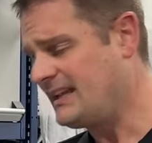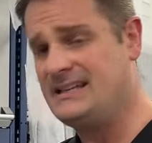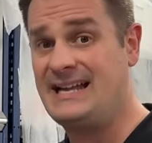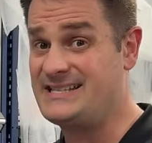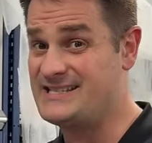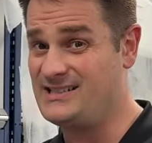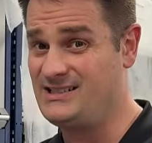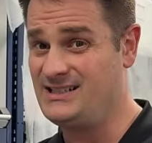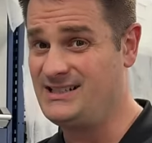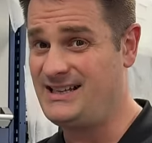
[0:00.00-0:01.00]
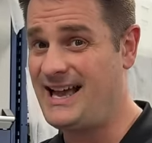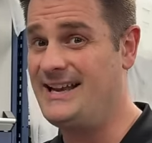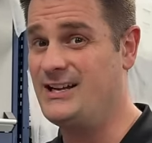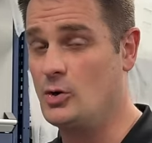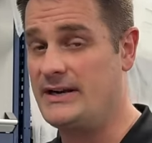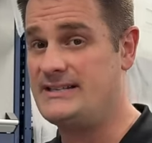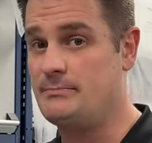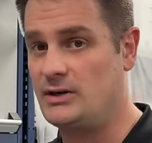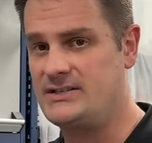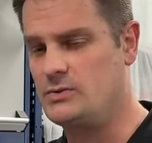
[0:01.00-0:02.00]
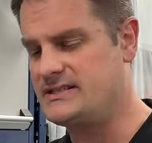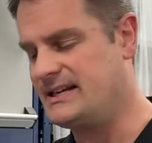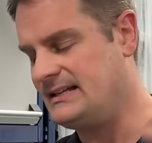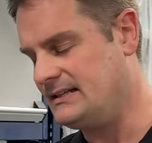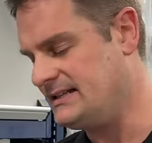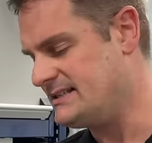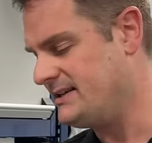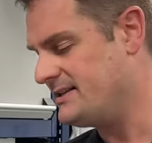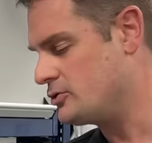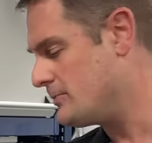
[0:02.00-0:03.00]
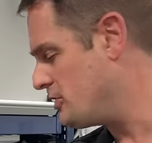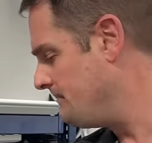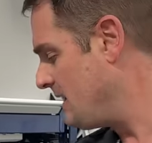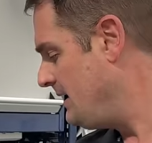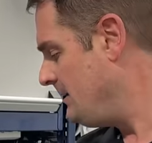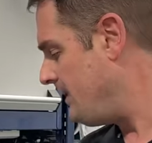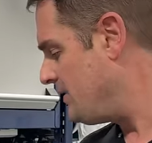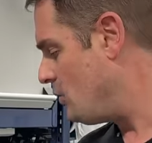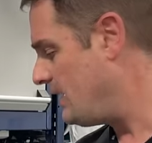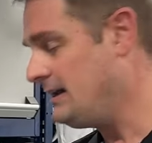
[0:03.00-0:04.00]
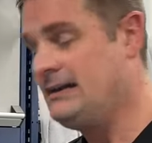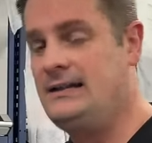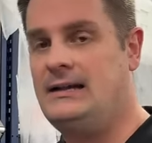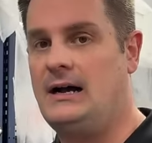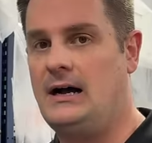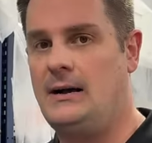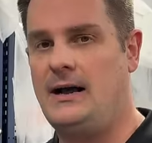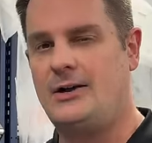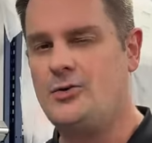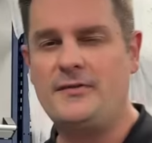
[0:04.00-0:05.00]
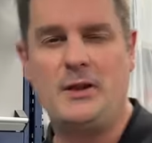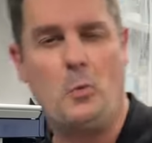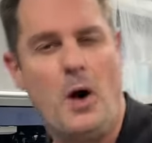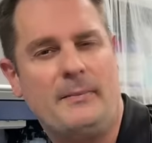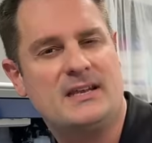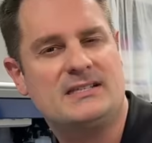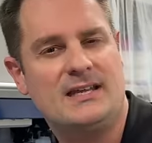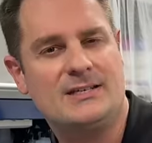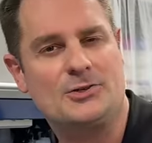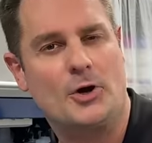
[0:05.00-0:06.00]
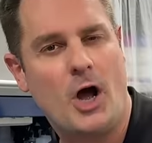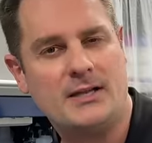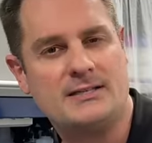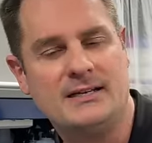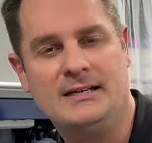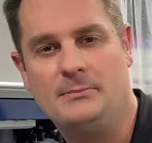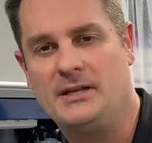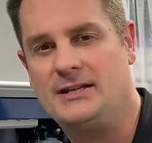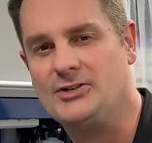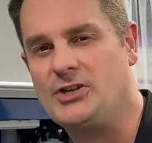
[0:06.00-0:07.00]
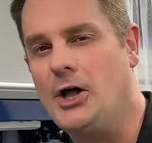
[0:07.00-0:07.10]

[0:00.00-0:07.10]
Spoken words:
and still at a great price. Once again, links in the description. By the way, I don't know if they want me to say this or not, but there's